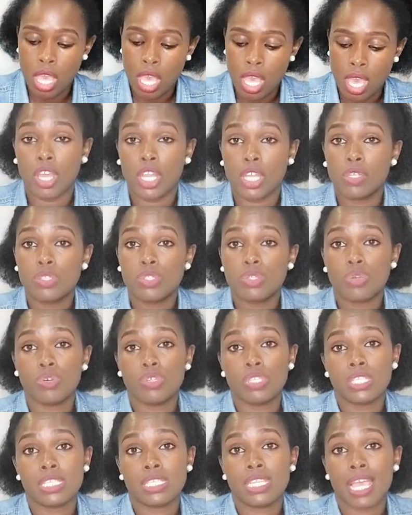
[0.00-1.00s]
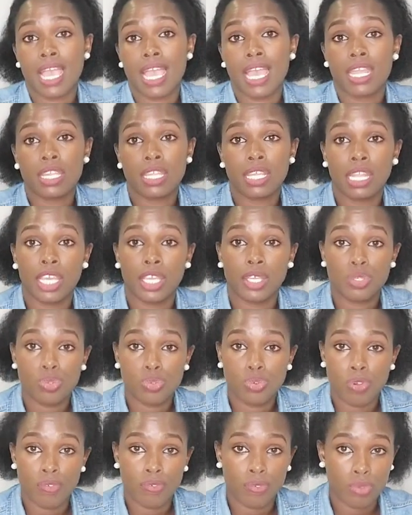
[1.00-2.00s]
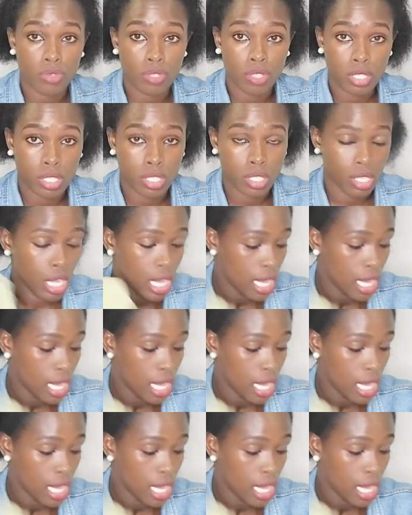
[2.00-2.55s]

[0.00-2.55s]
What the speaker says: you can also consider carrying like 2 of those,